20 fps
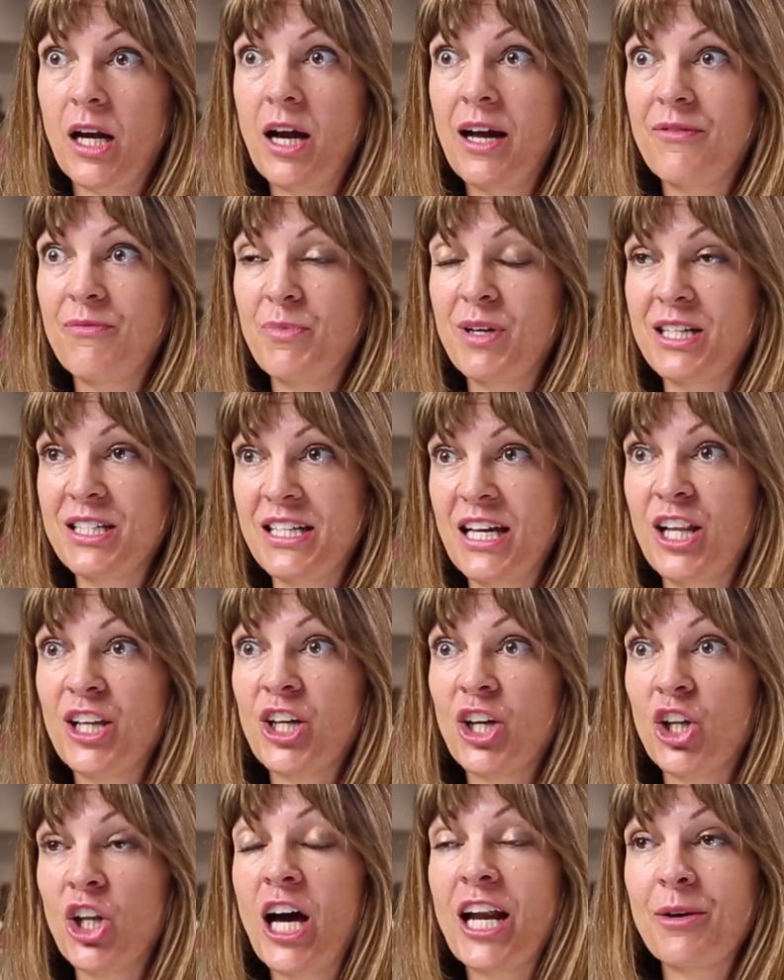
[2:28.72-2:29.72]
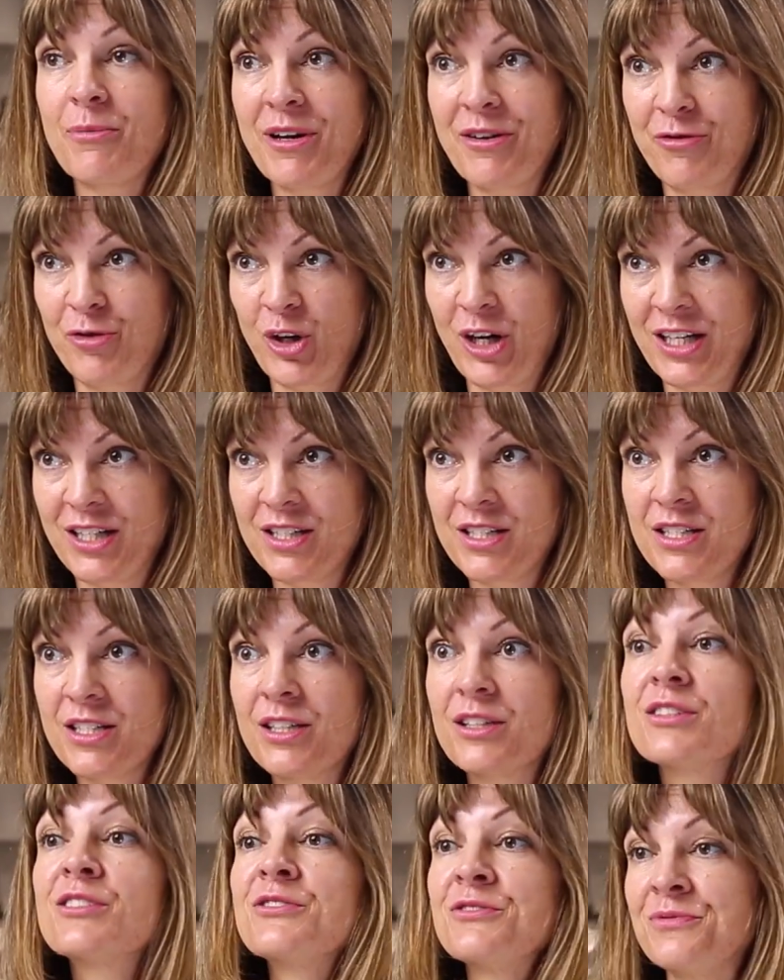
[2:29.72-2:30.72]
I've been telling a lot of my
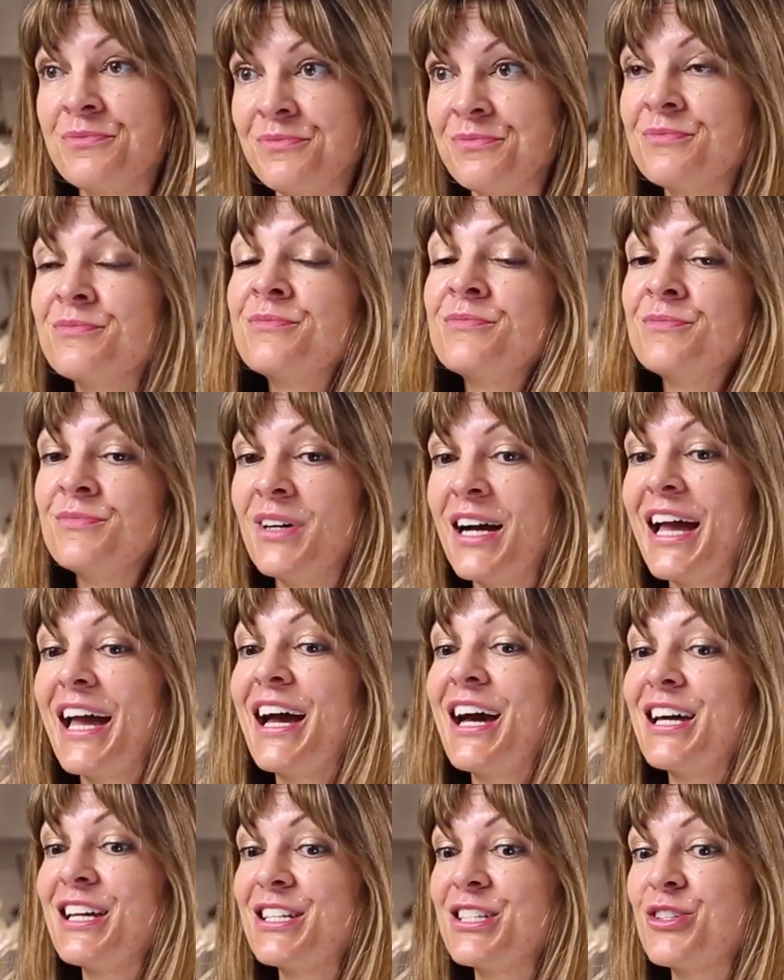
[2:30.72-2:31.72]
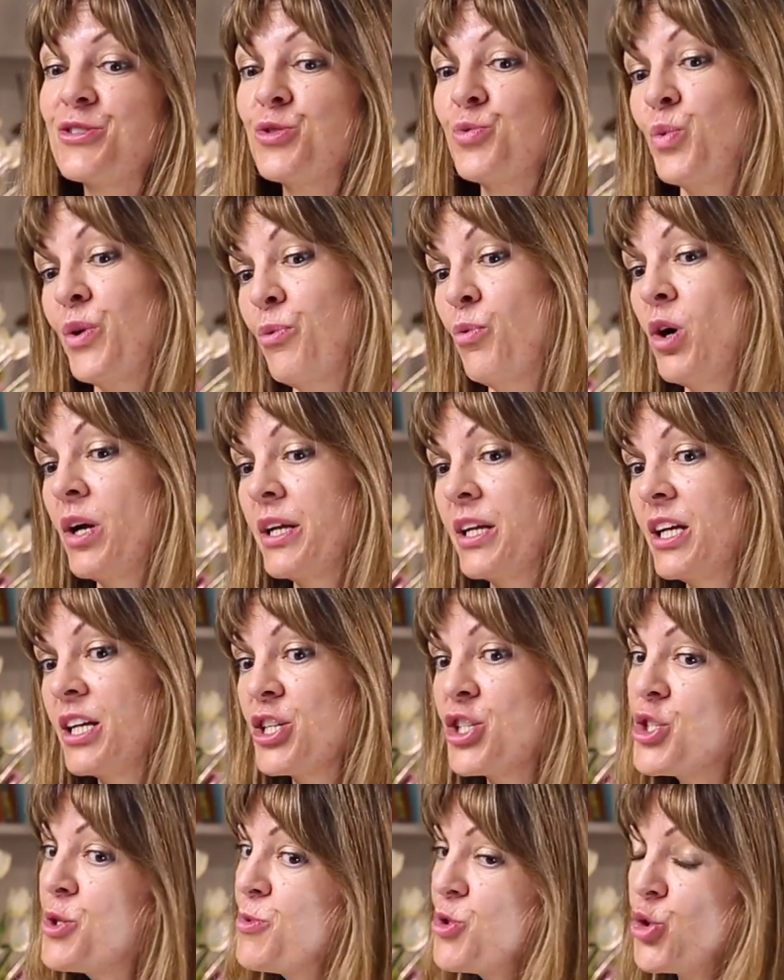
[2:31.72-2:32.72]
friends, and we want to
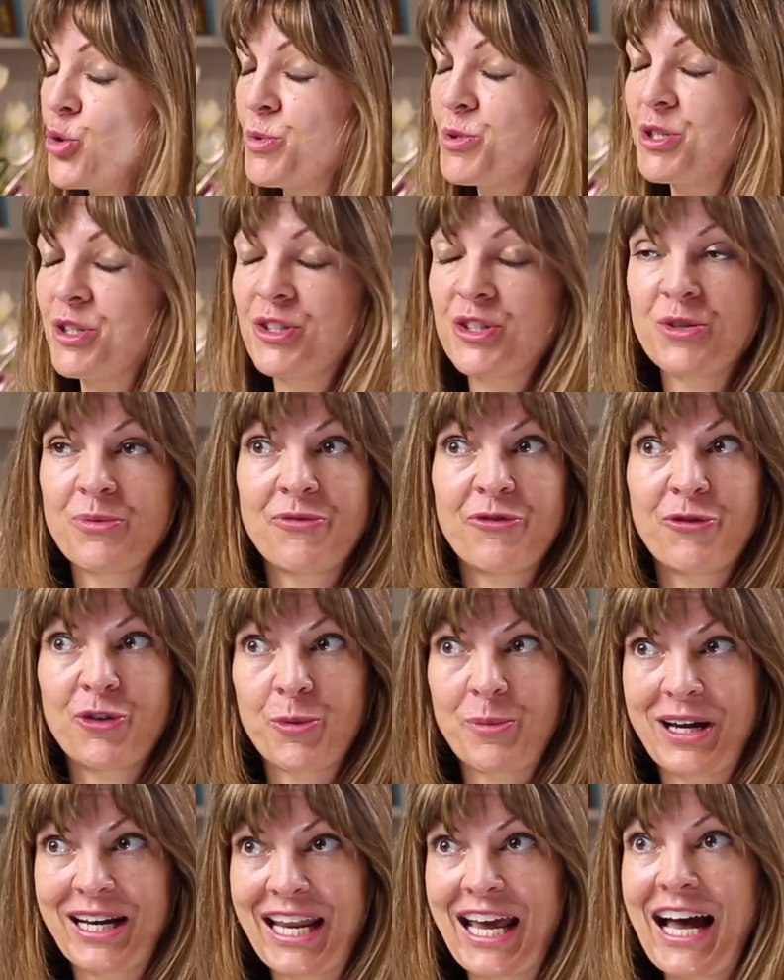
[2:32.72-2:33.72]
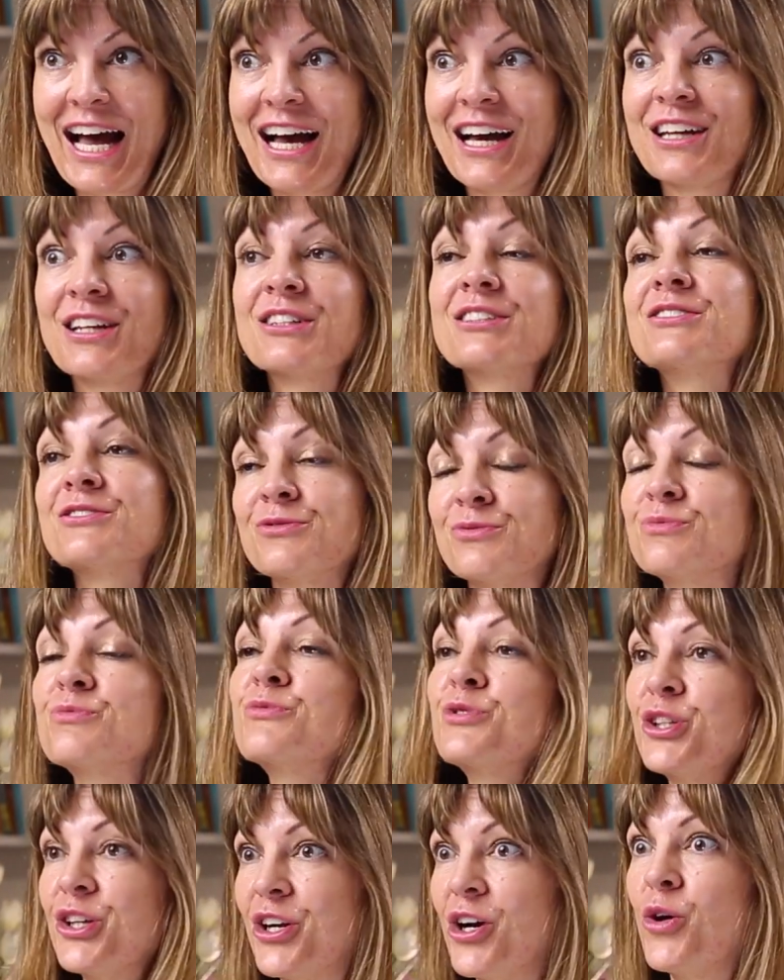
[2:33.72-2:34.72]
get a subscription for my dad,
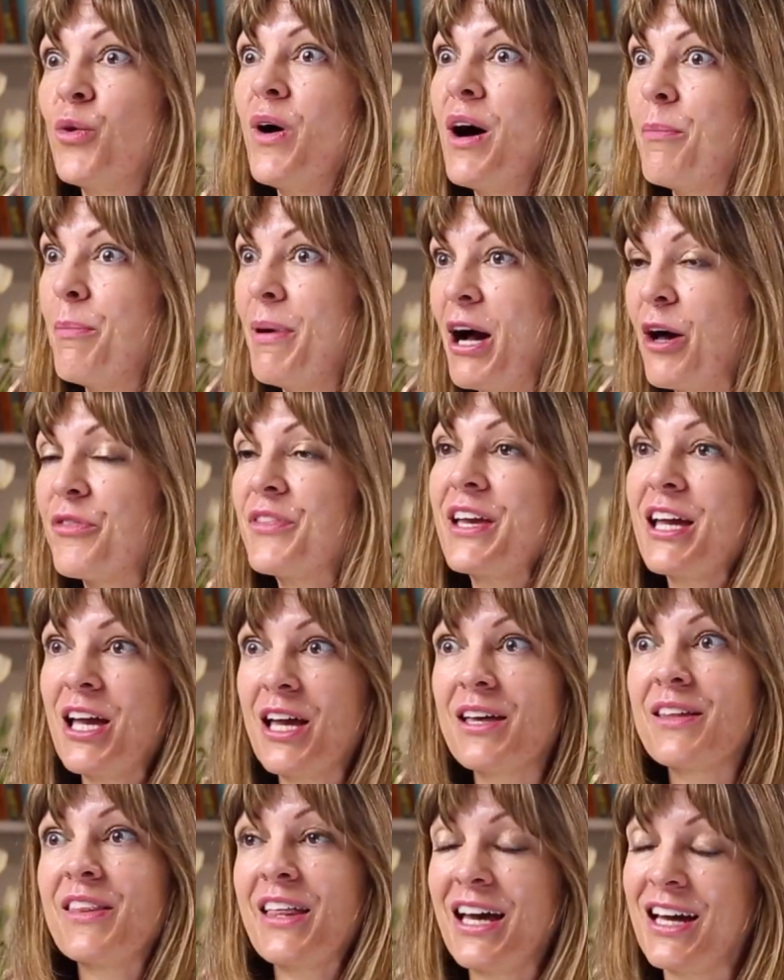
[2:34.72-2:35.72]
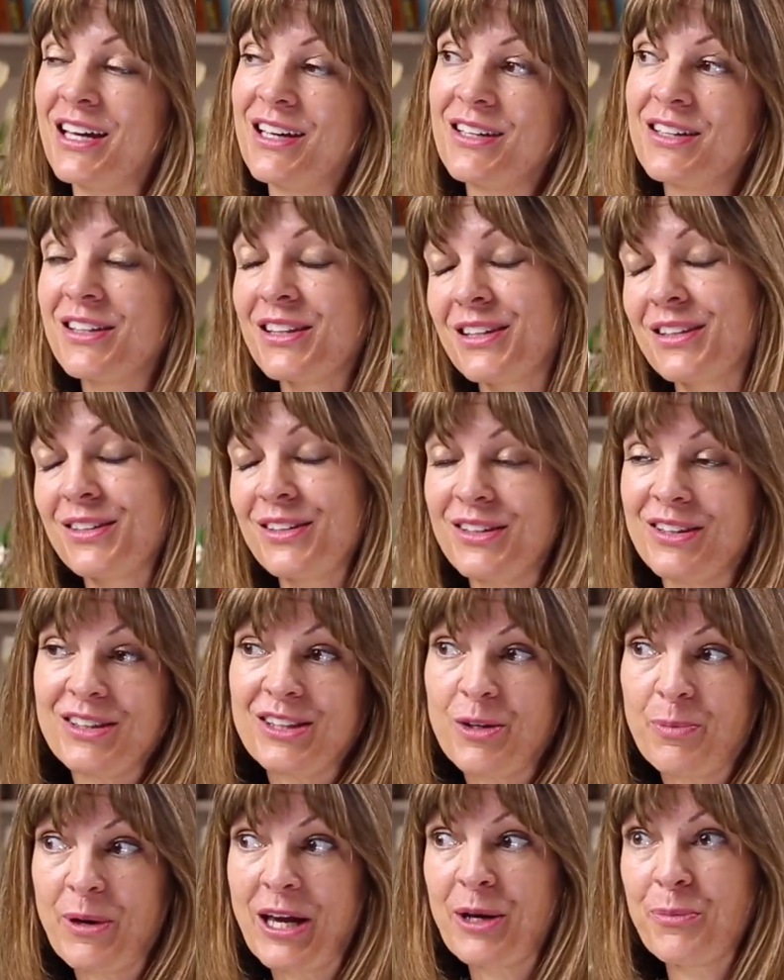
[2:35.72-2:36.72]
about
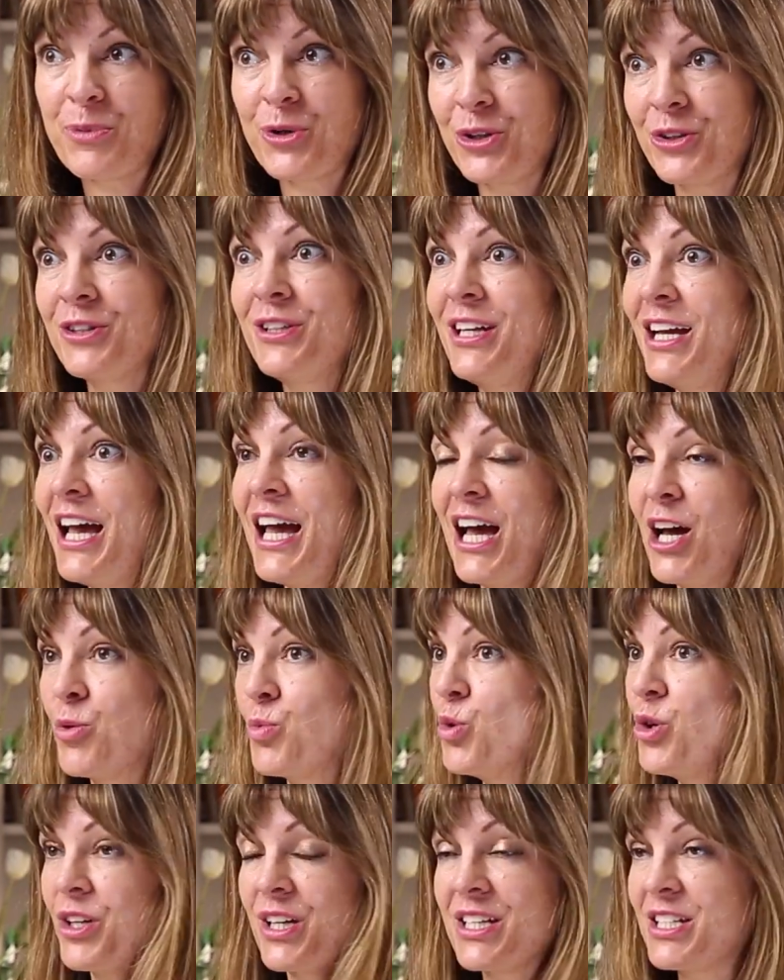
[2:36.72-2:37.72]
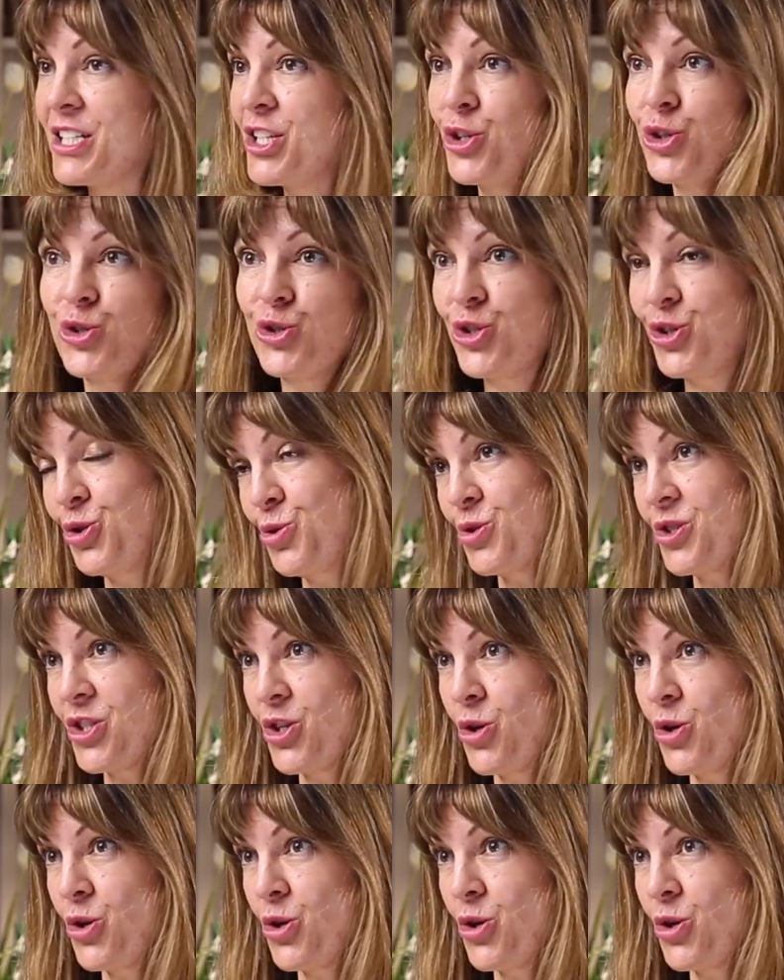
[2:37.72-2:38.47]
the paper, and we'll continue to do